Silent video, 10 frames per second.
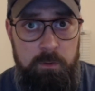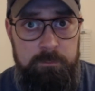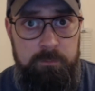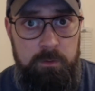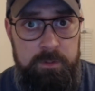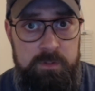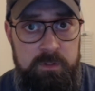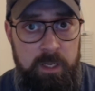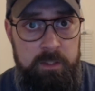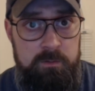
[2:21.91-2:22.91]
for in the
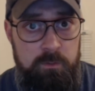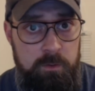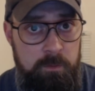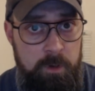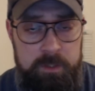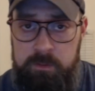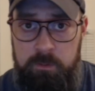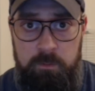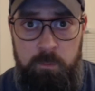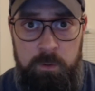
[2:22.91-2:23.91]
States or the rest of the
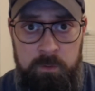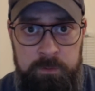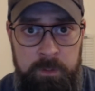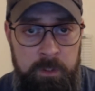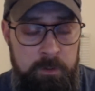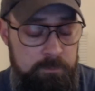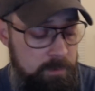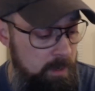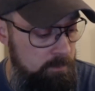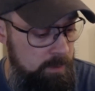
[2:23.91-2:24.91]
world for
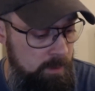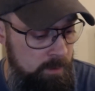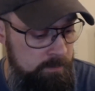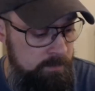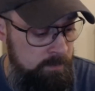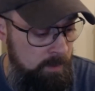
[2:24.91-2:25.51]
that regards.